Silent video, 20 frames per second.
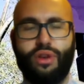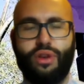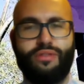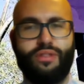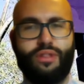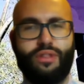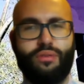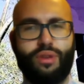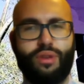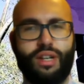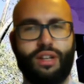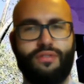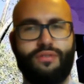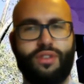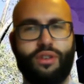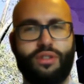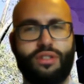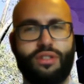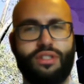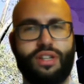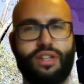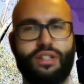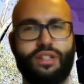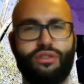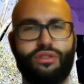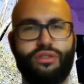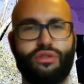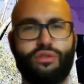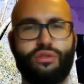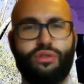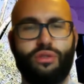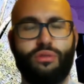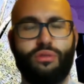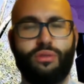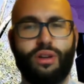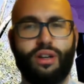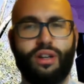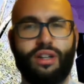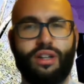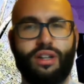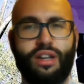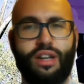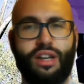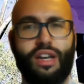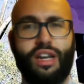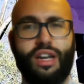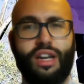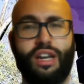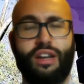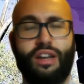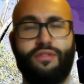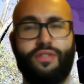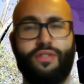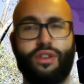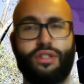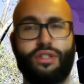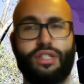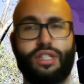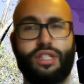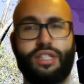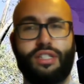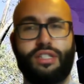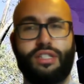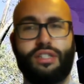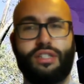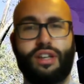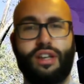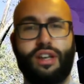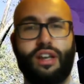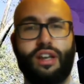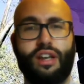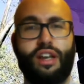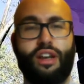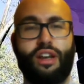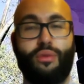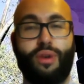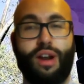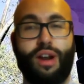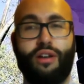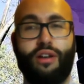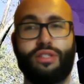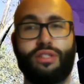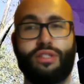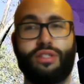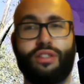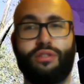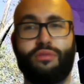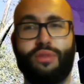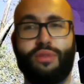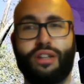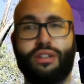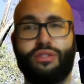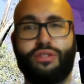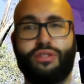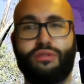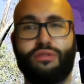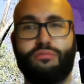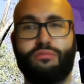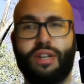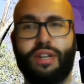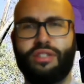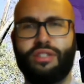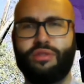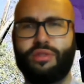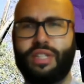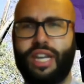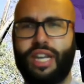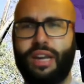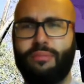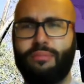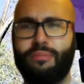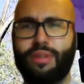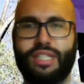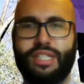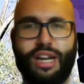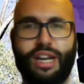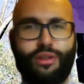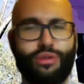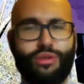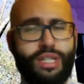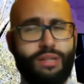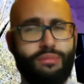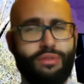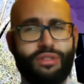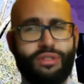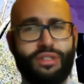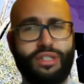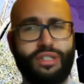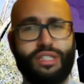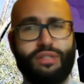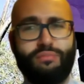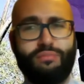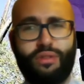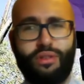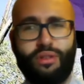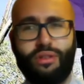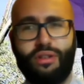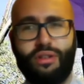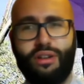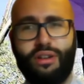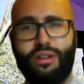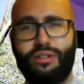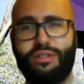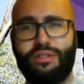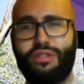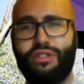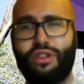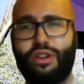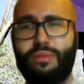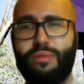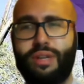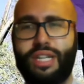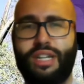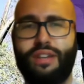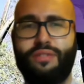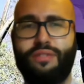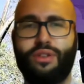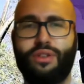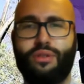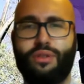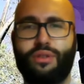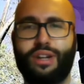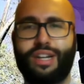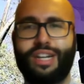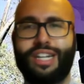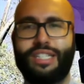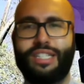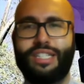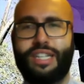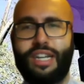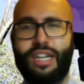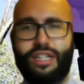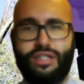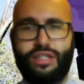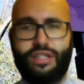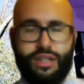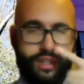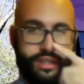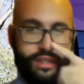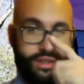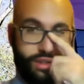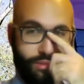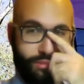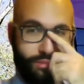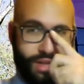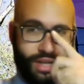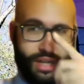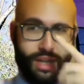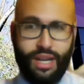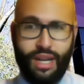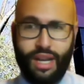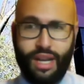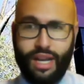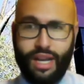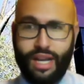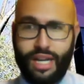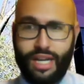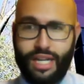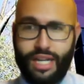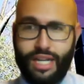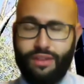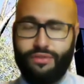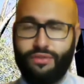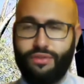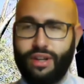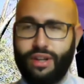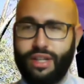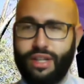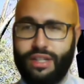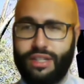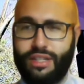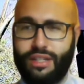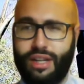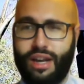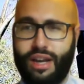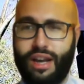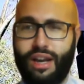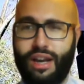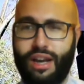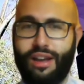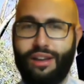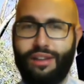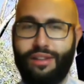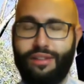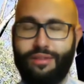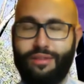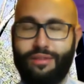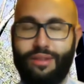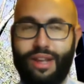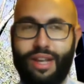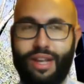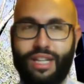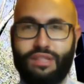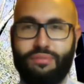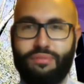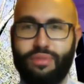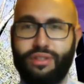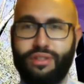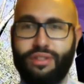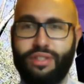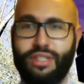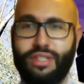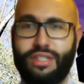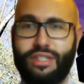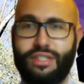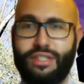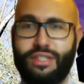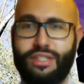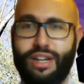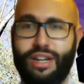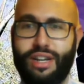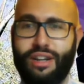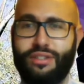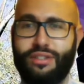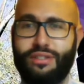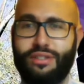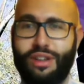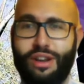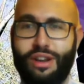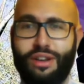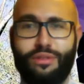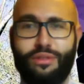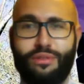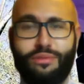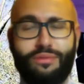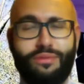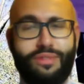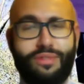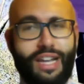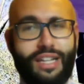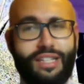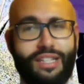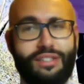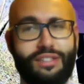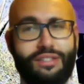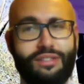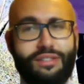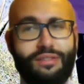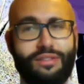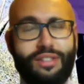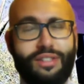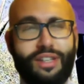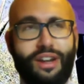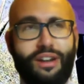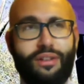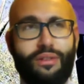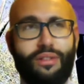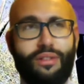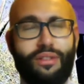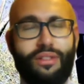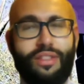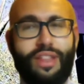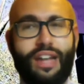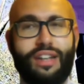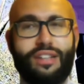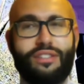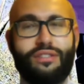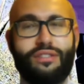have to really focus on your schoolwork versus when I was at the Rutgers New Brunswick campus, I was able to explore so many different organizations, so many different uh, experiences there. So that's, you know, that